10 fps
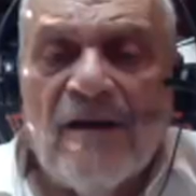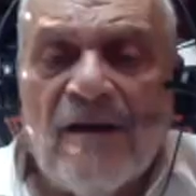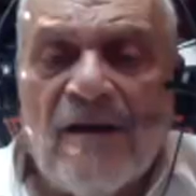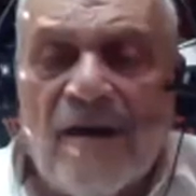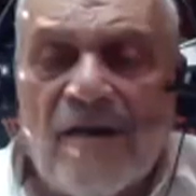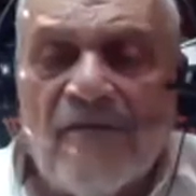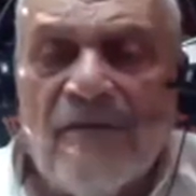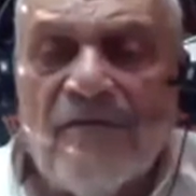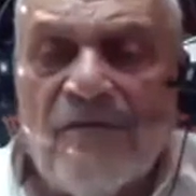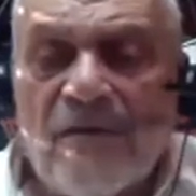inner
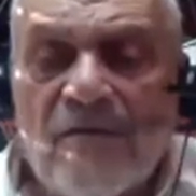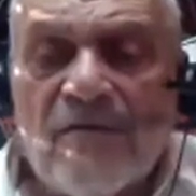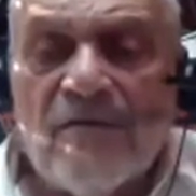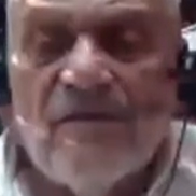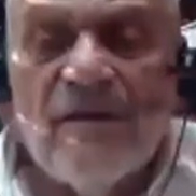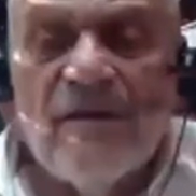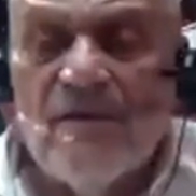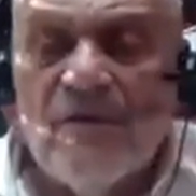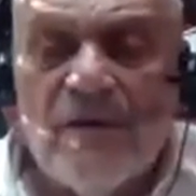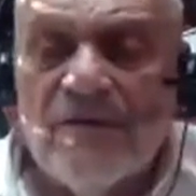world. Right? No
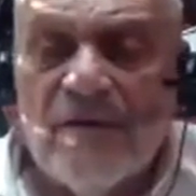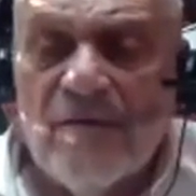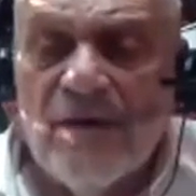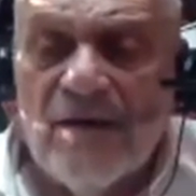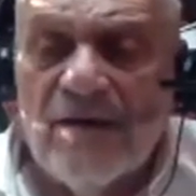question about it.